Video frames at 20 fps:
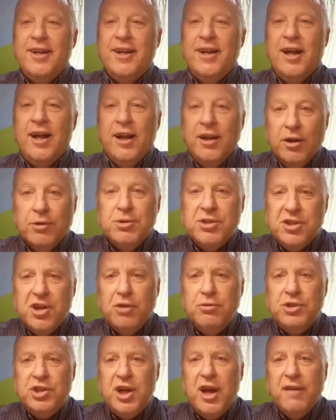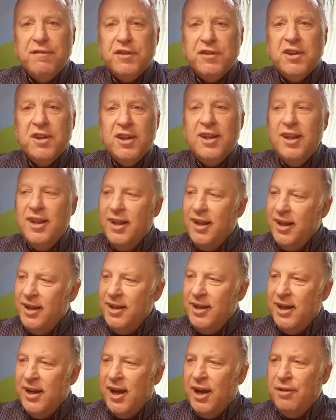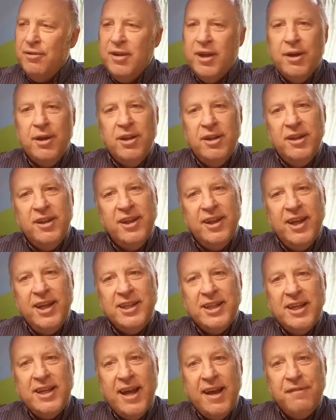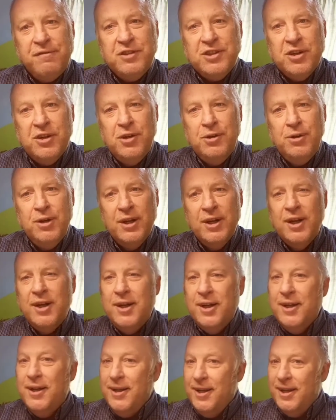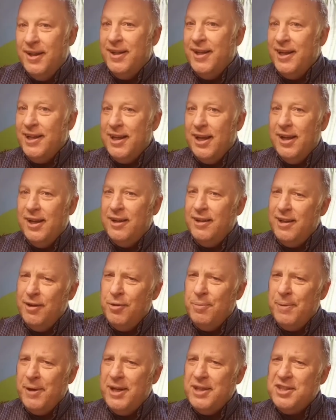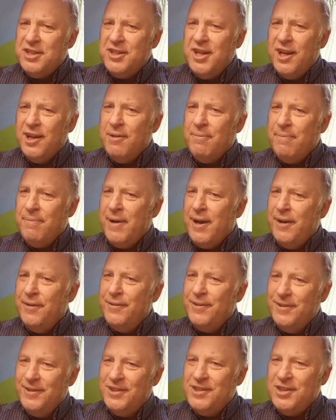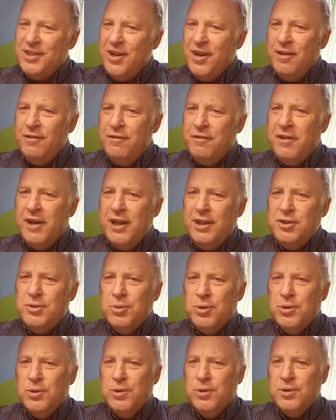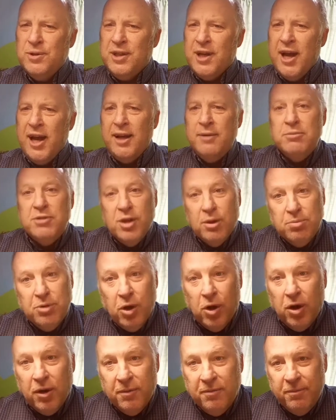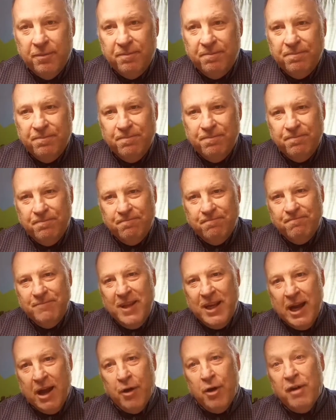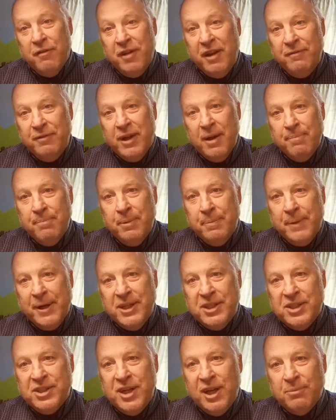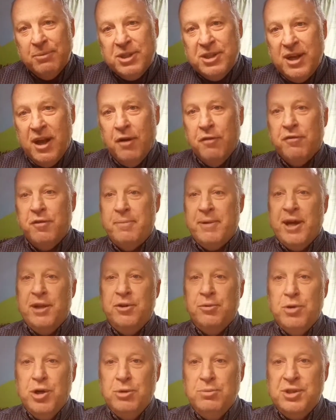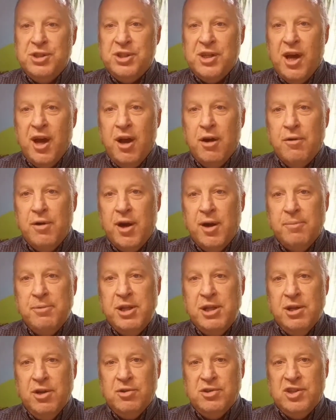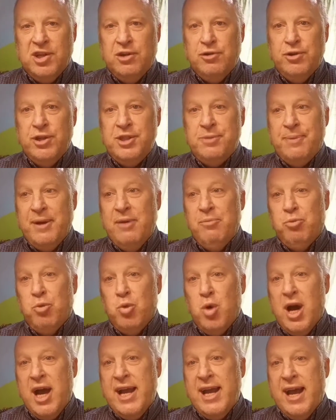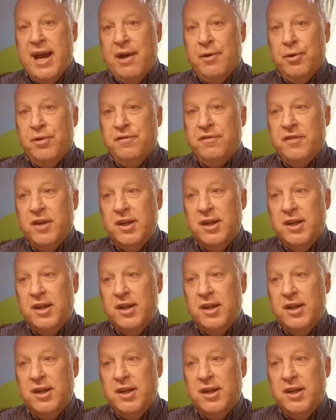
And I was so chuffed, you know, that they didn't have to. They get a little bit of stick about certain things, Warlord Games. I'm not, you know, I've even given them a bit of stick myself about the Roman starter army, the auxiliaries being way out of